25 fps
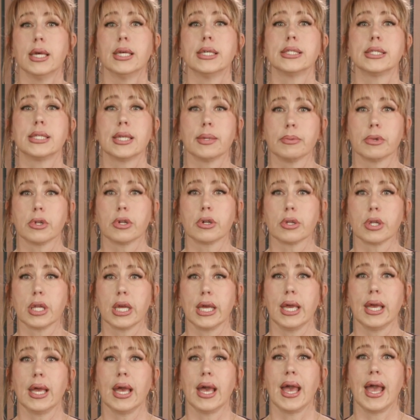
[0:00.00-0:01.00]

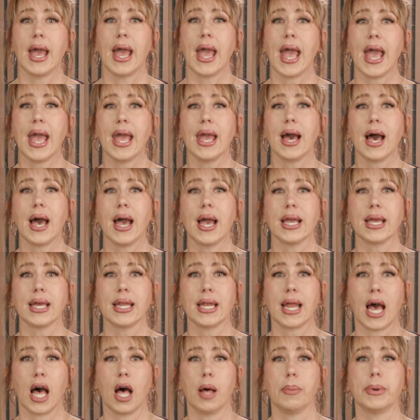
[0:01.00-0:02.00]
Similarly, AI
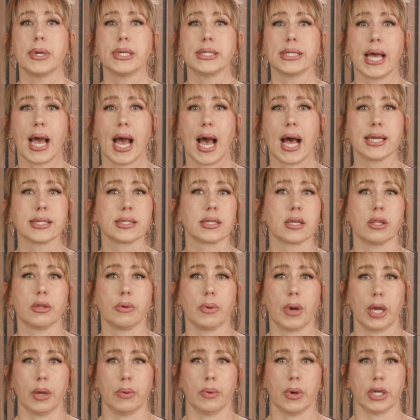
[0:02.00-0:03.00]
can help us ask
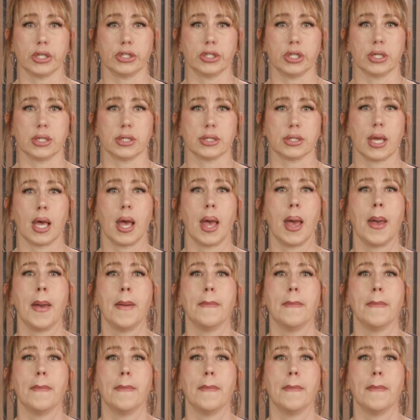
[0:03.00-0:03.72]
the right questions,